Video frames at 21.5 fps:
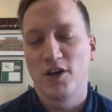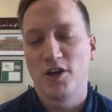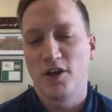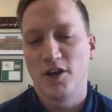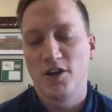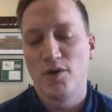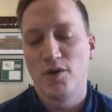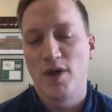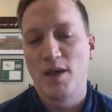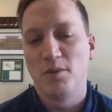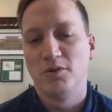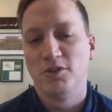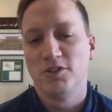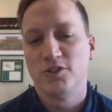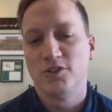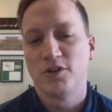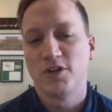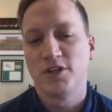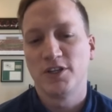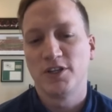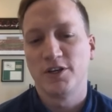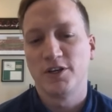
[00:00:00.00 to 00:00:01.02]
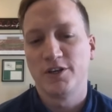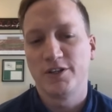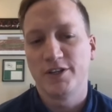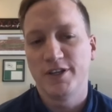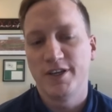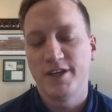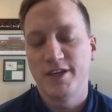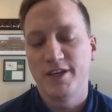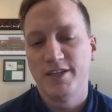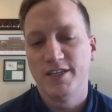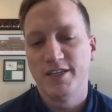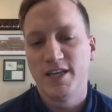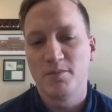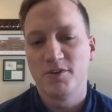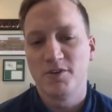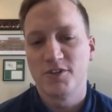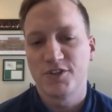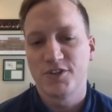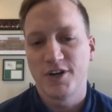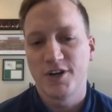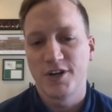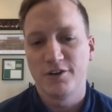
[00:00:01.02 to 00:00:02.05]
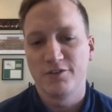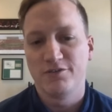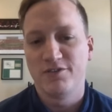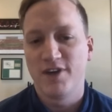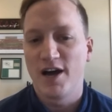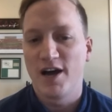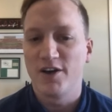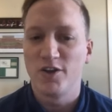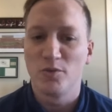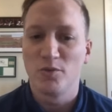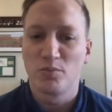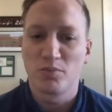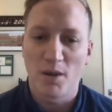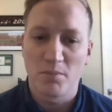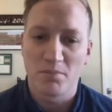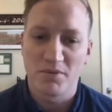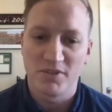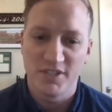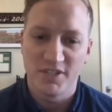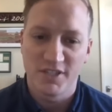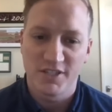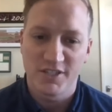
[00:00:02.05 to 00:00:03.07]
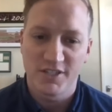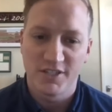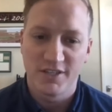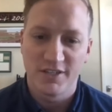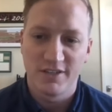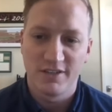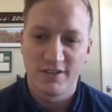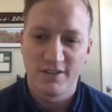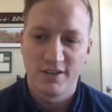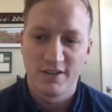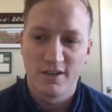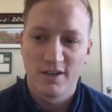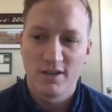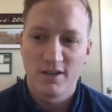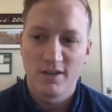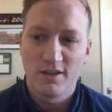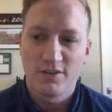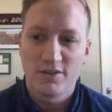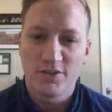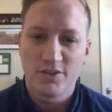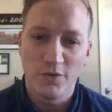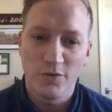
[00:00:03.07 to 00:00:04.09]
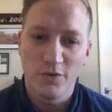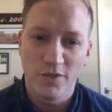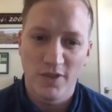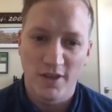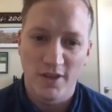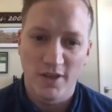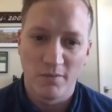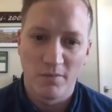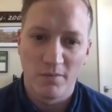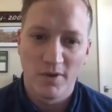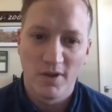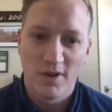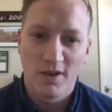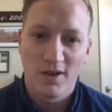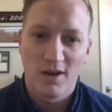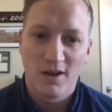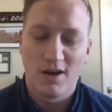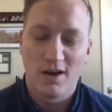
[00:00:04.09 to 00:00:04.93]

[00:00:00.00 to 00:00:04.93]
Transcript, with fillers: Are, are, you able to clearly demonstrate your value proposition to them?